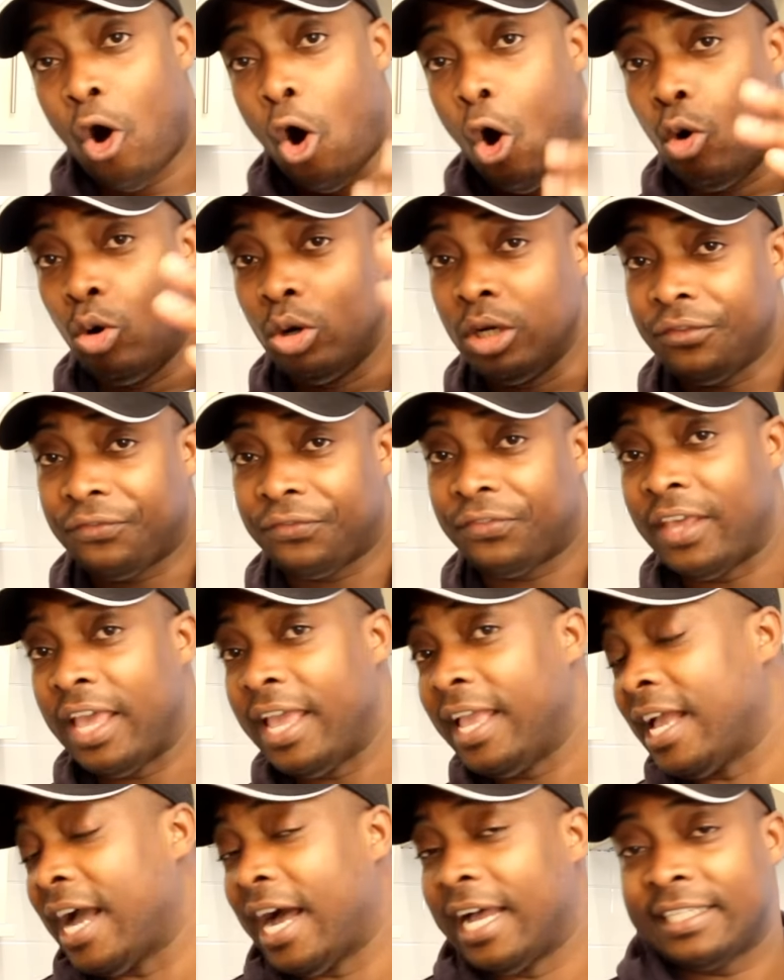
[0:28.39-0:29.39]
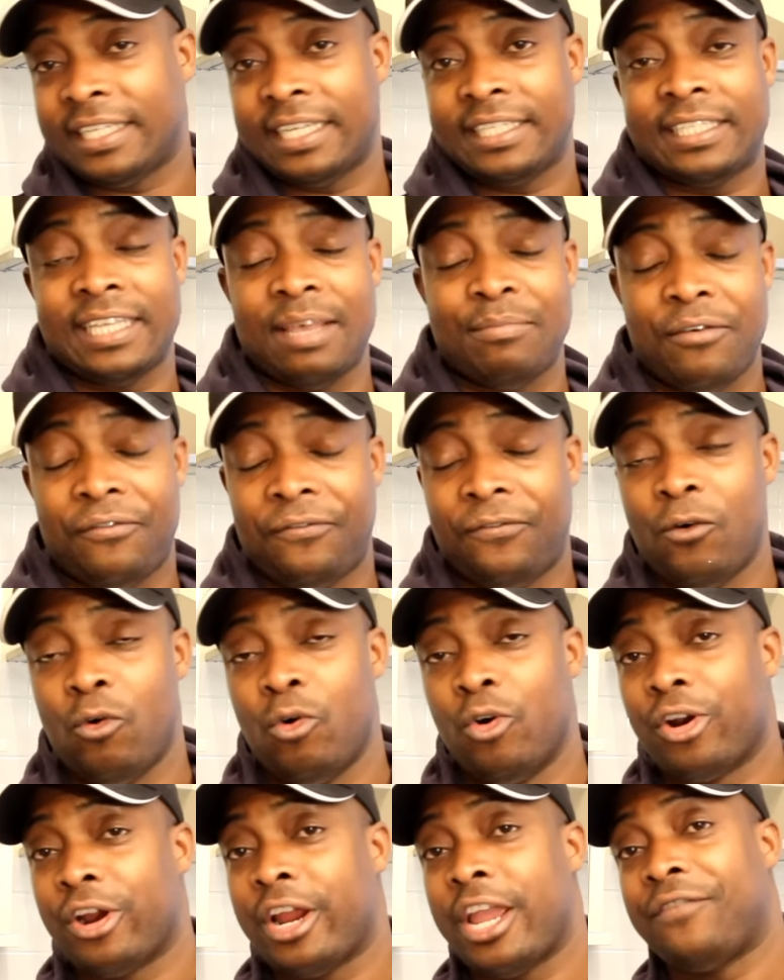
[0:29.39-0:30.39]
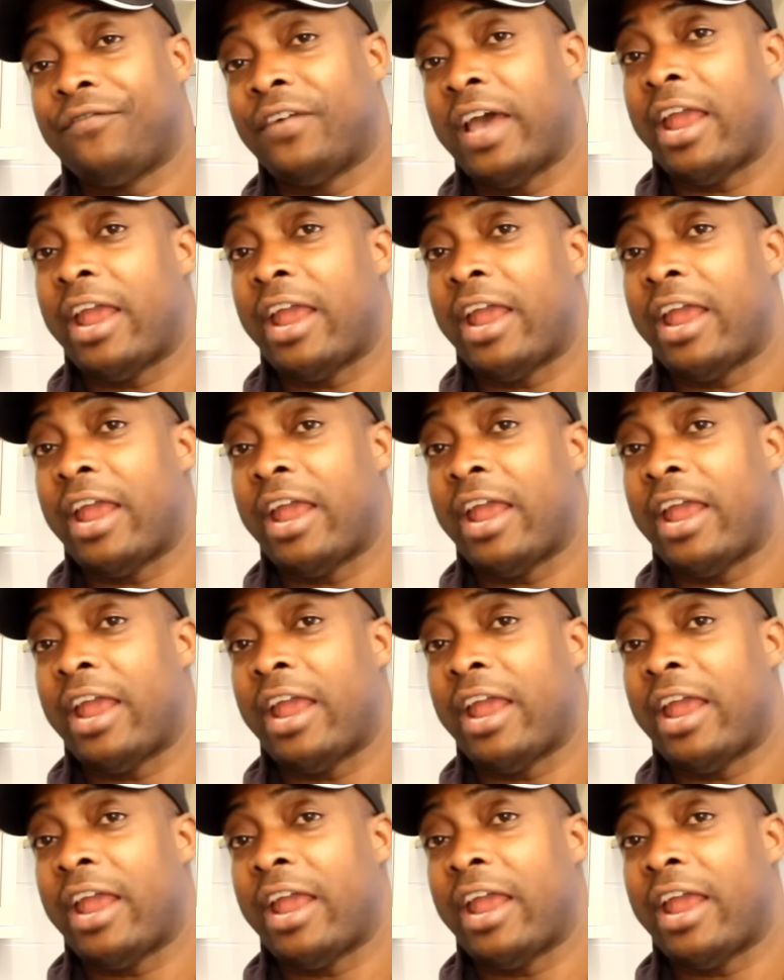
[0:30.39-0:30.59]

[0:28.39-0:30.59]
Only thing, as I said before, if I